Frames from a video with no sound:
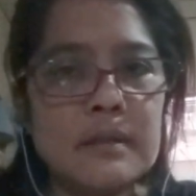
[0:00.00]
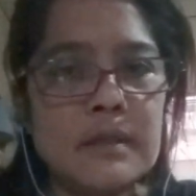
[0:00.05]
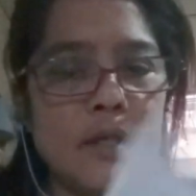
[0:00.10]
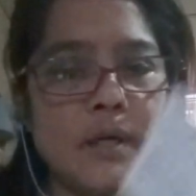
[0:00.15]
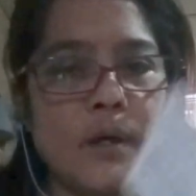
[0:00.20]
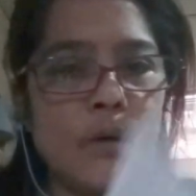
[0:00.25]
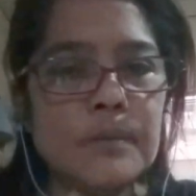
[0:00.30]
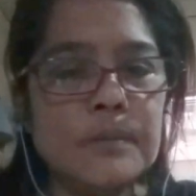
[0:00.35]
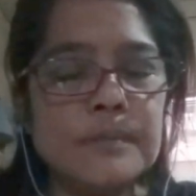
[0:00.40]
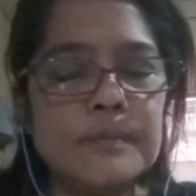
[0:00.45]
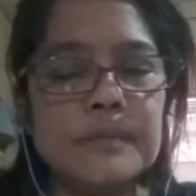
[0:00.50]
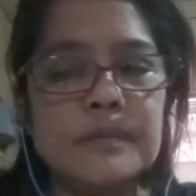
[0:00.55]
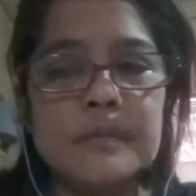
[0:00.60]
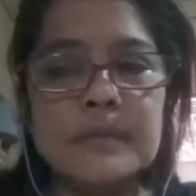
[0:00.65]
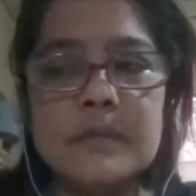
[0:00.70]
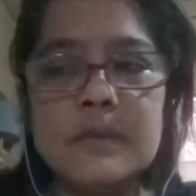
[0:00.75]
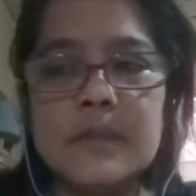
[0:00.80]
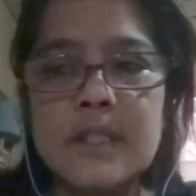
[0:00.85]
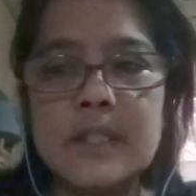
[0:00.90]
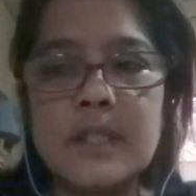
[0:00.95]

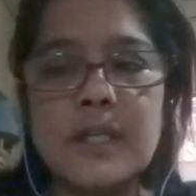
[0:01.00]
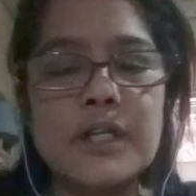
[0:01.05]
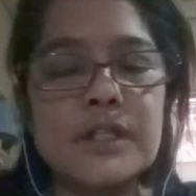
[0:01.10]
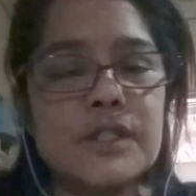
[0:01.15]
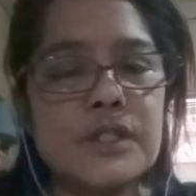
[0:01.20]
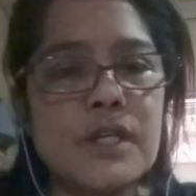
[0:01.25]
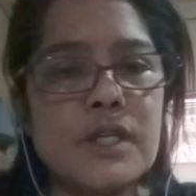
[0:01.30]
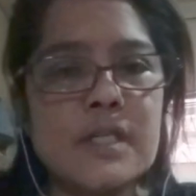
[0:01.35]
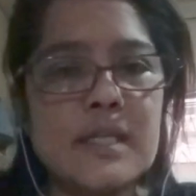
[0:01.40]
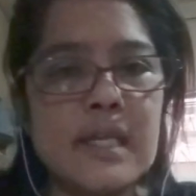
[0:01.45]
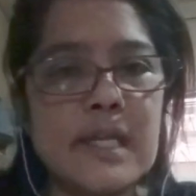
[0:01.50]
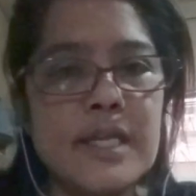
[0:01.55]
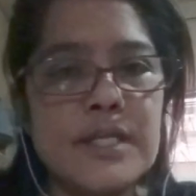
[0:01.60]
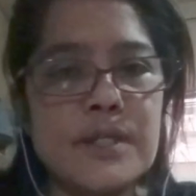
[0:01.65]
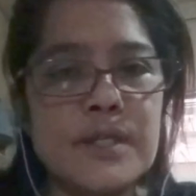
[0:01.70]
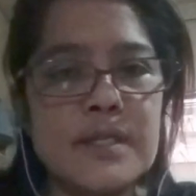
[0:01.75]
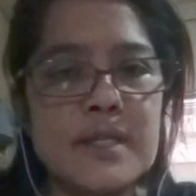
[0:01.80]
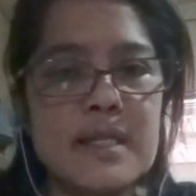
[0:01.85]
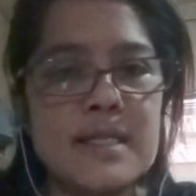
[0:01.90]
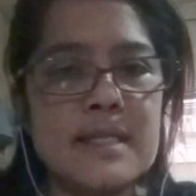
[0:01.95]
that our
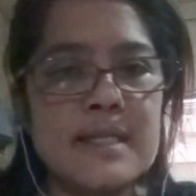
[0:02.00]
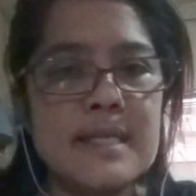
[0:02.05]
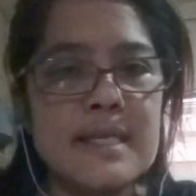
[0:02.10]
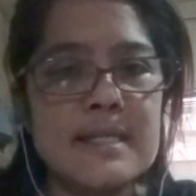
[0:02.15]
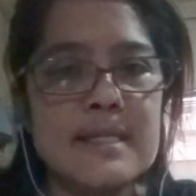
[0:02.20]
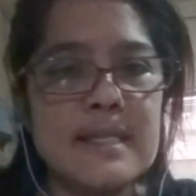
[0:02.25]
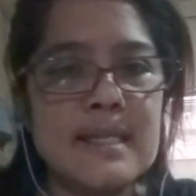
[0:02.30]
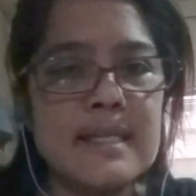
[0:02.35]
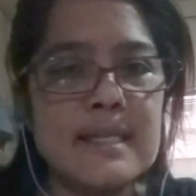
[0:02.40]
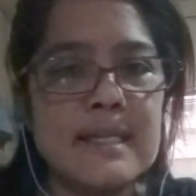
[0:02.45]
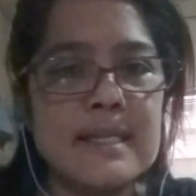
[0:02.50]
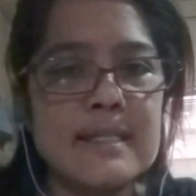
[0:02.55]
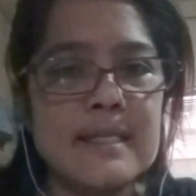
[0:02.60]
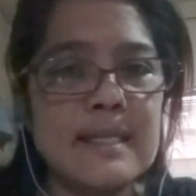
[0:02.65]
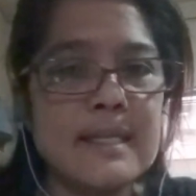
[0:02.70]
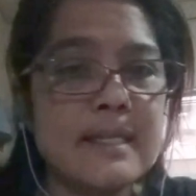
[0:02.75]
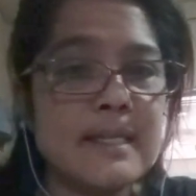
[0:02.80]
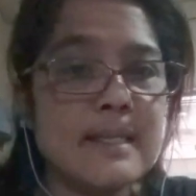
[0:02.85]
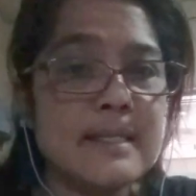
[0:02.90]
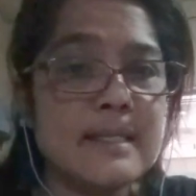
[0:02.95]
translations is this and this
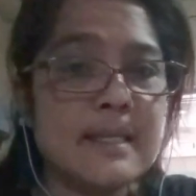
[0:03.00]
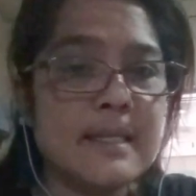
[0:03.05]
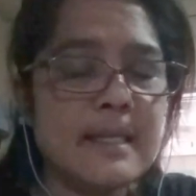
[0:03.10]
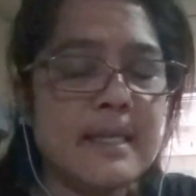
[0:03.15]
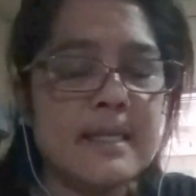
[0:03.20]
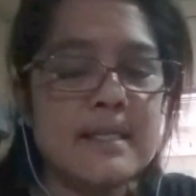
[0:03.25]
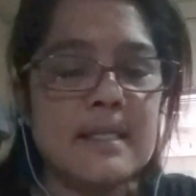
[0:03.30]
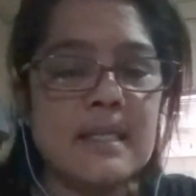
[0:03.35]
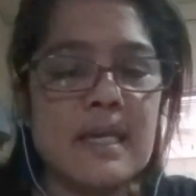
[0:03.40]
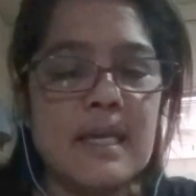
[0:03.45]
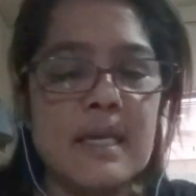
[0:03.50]
and this and this,